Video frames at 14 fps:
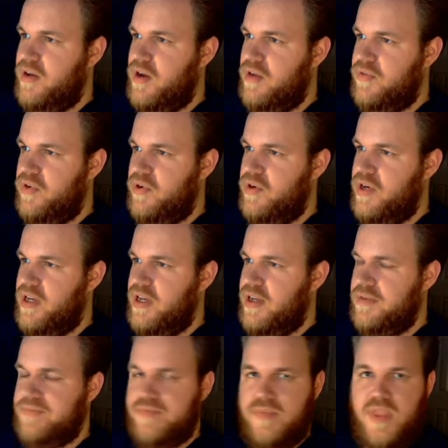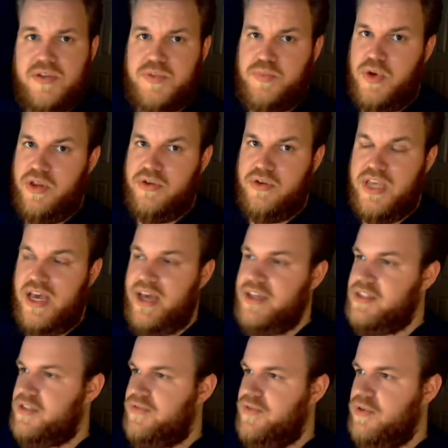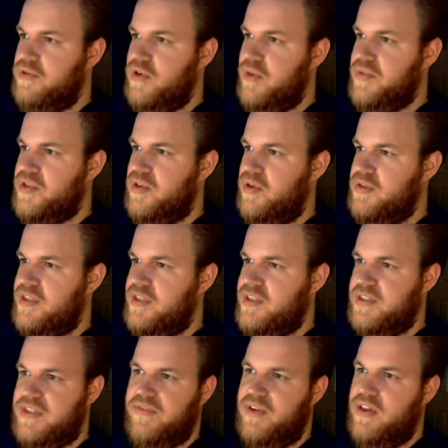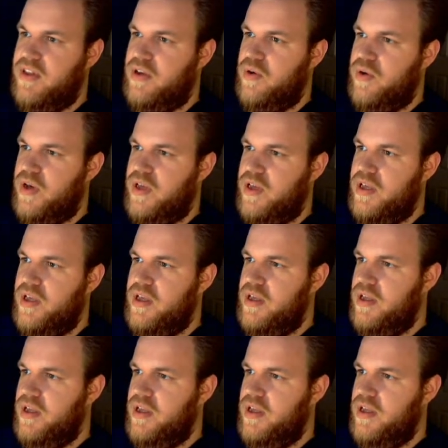However, spoilers guys, future episodes, this is definitely going,